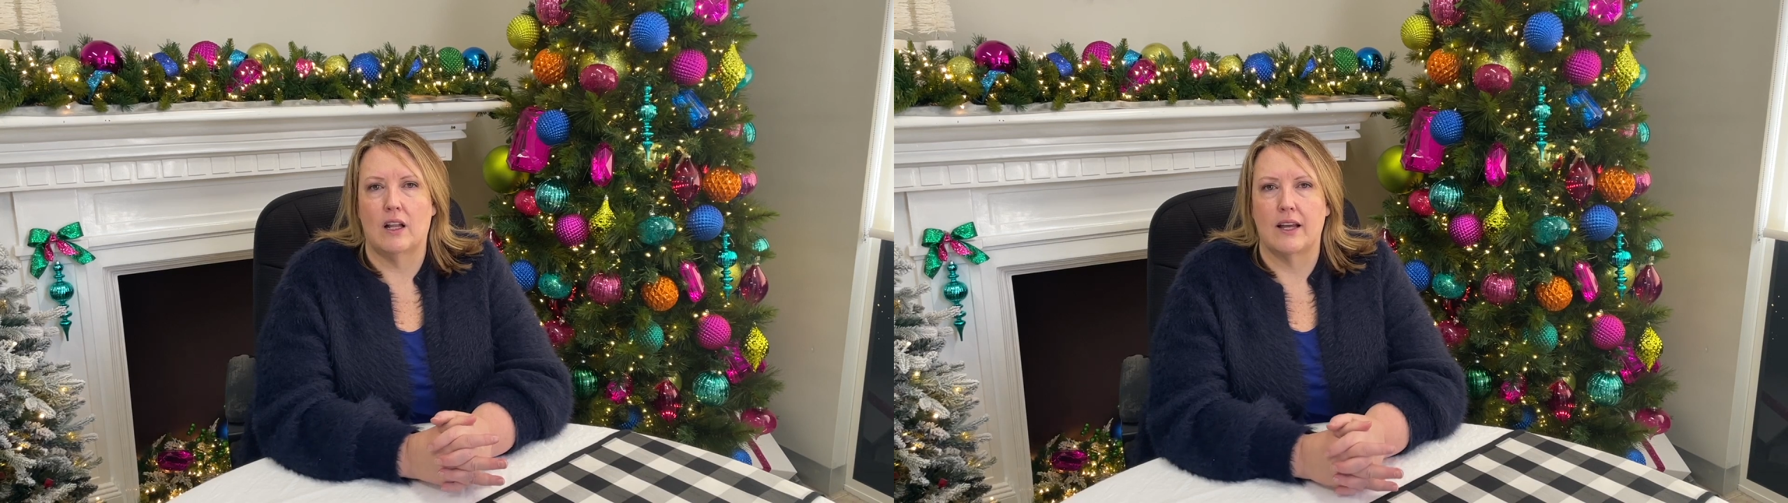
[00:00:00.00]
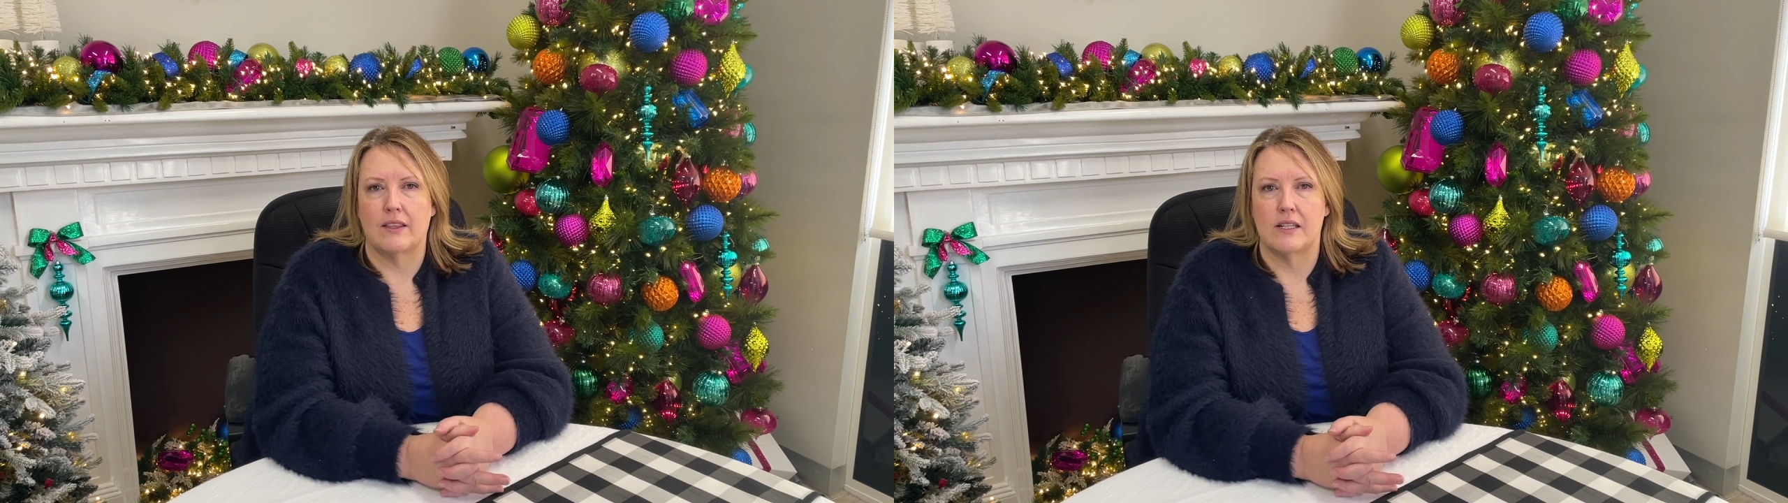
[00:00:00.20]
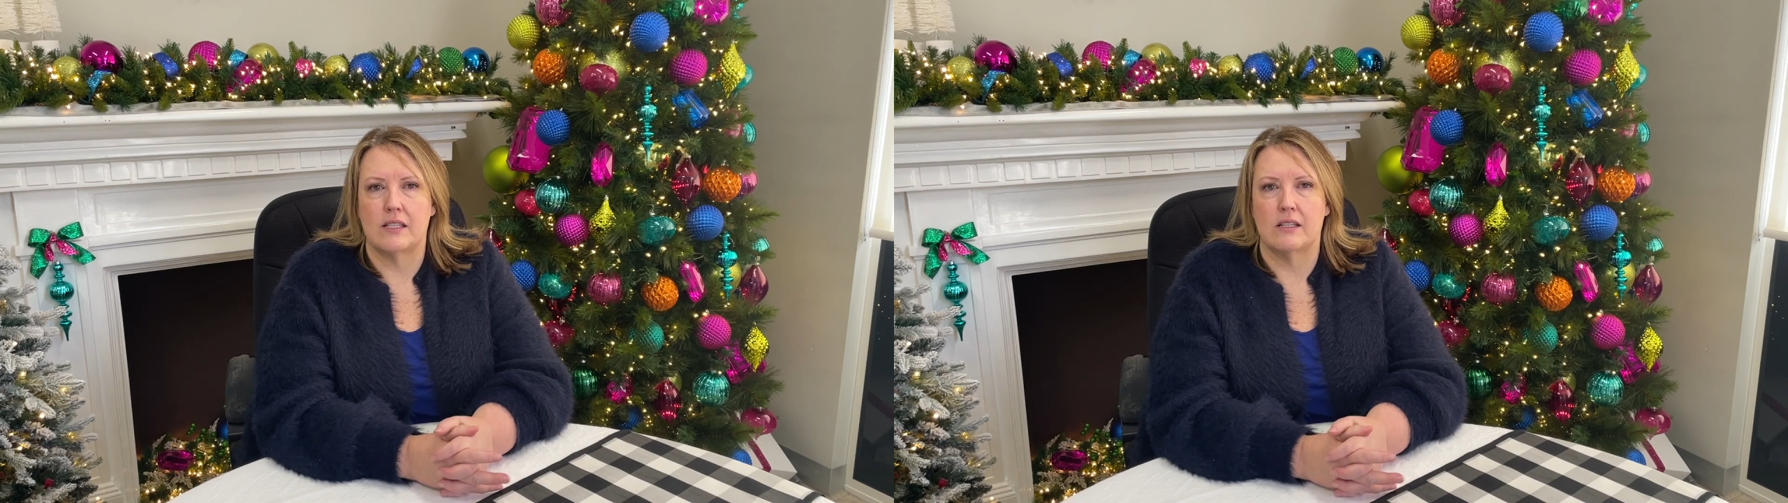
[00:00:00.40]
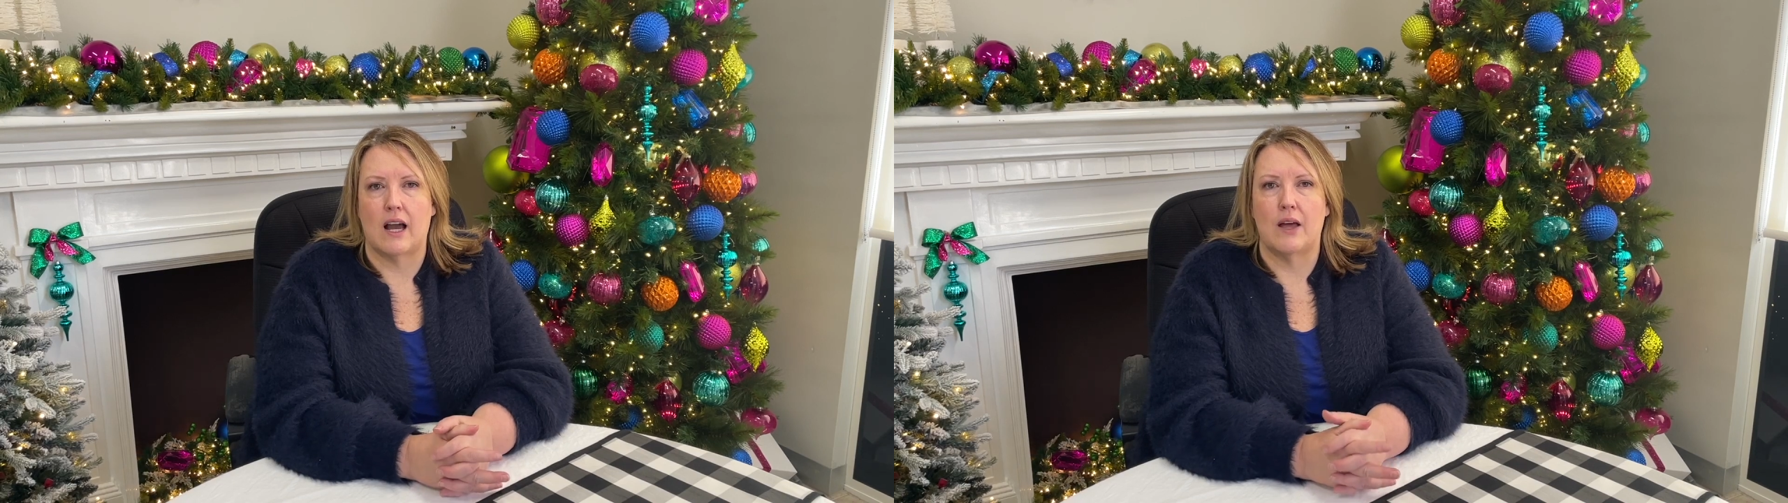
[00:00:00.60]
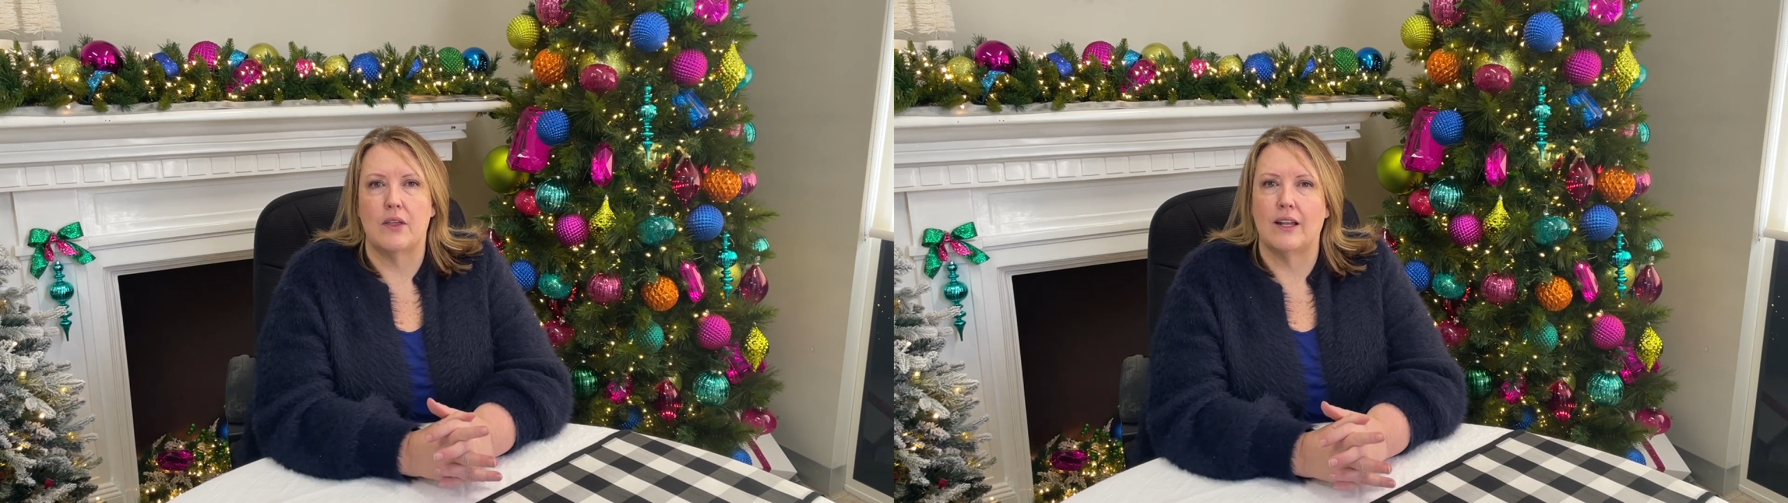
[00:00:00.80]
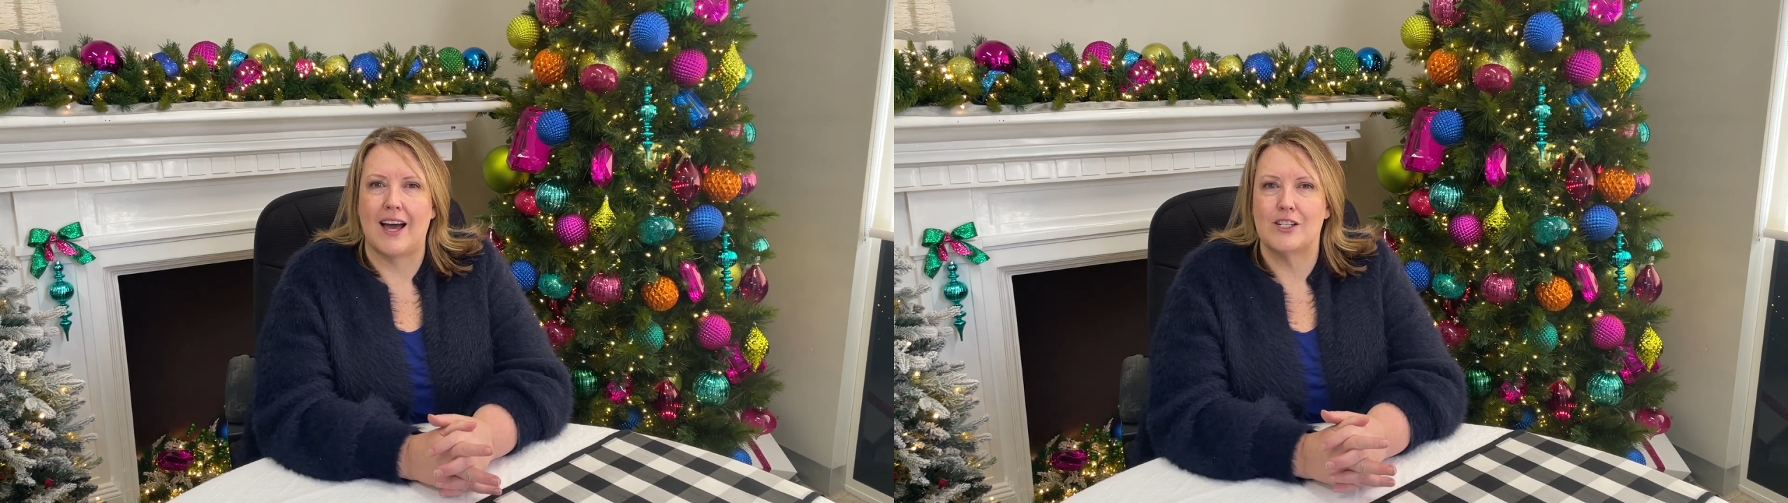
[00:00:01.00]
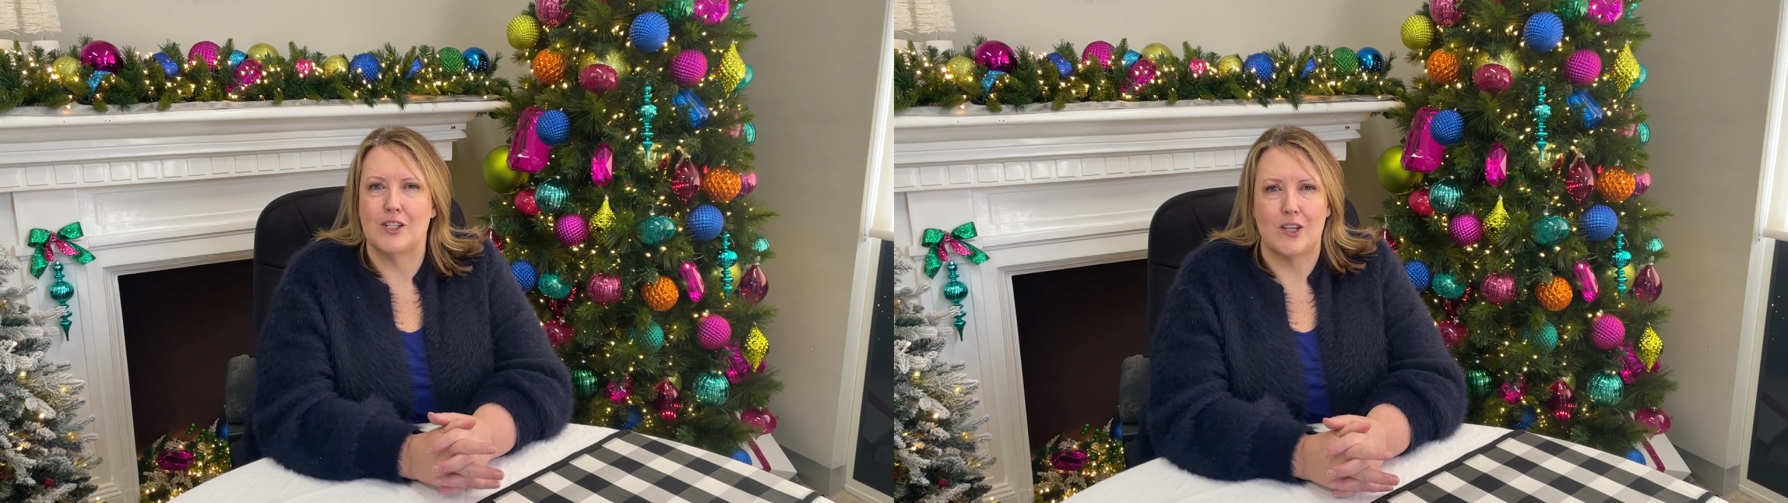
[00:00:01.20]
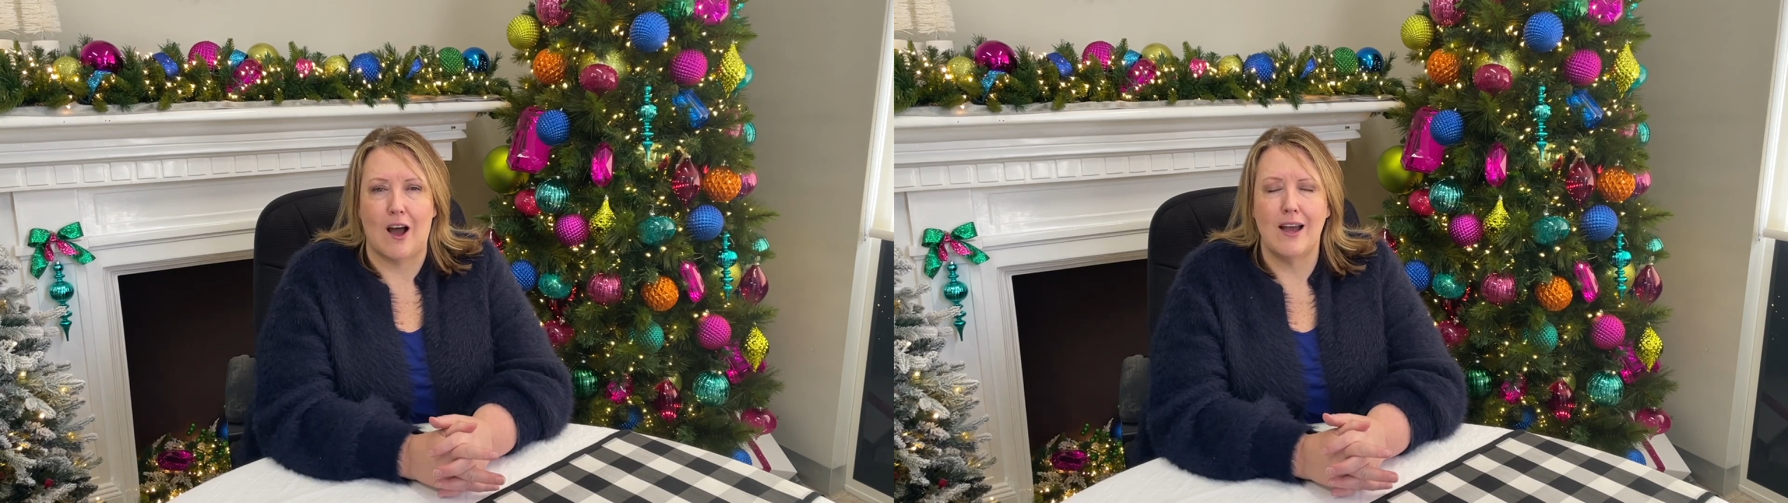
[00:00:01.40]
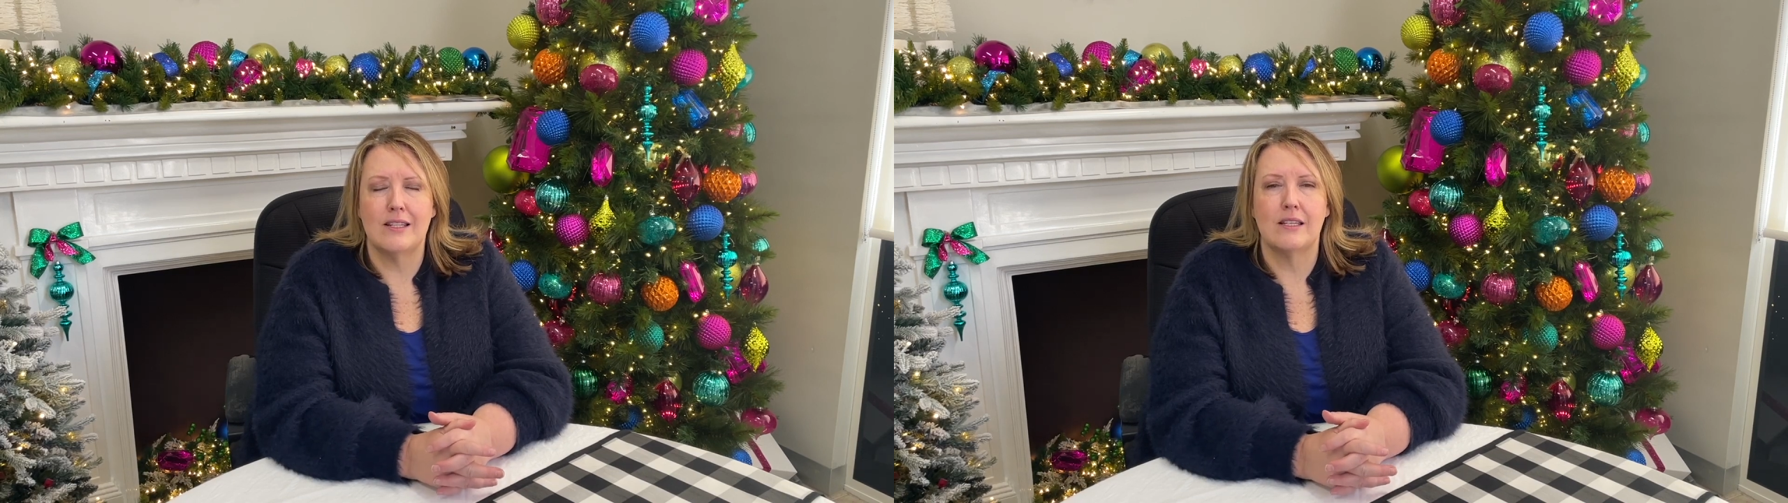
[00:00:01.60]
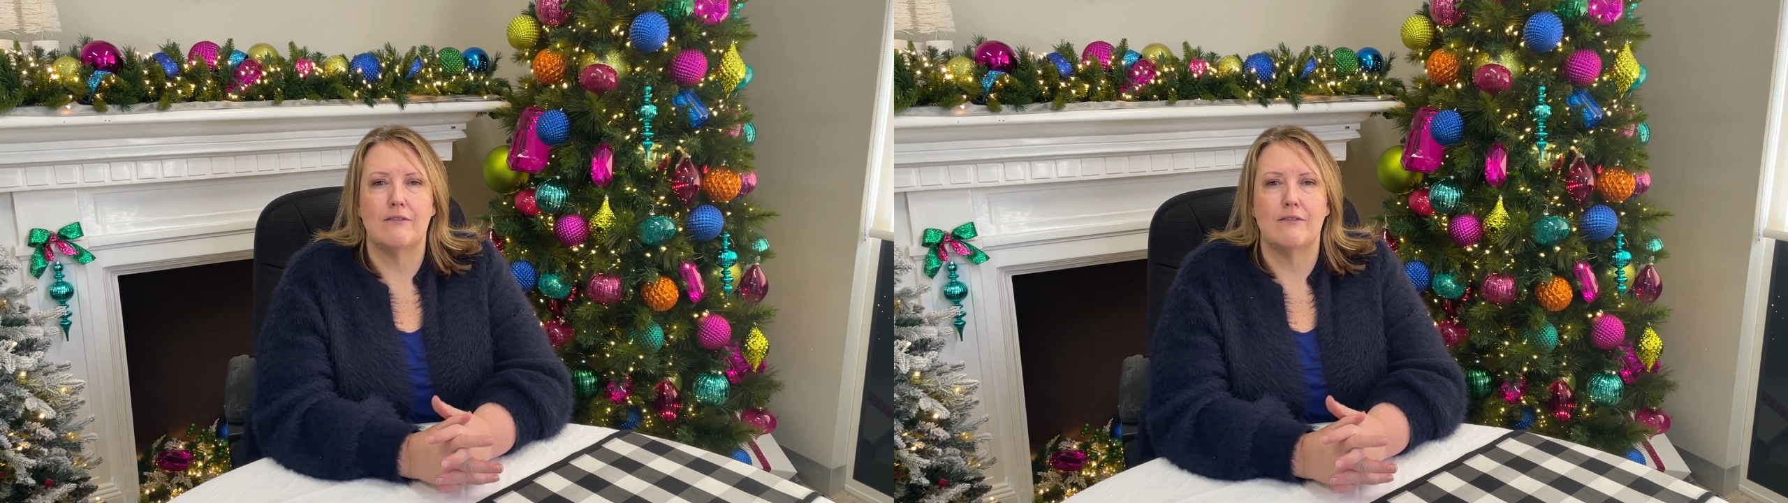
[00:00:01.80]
like this, the larger size.